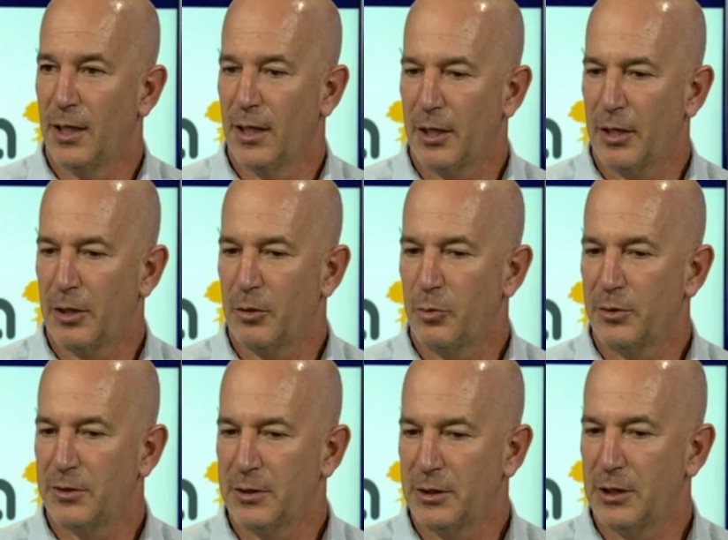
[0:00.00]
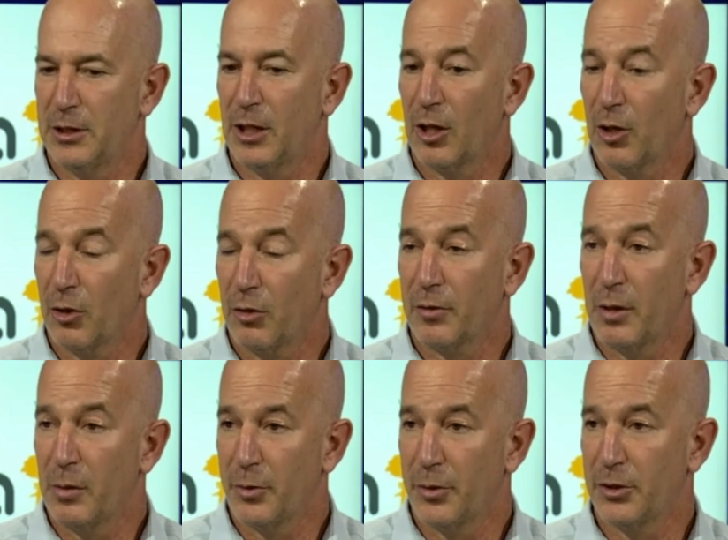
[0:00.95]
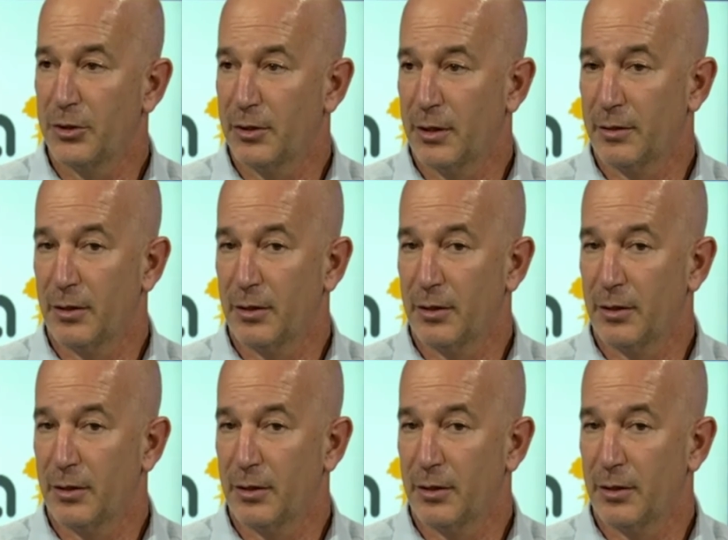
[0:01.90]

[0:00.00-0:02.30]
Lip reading: And we're seeing a lot of companies that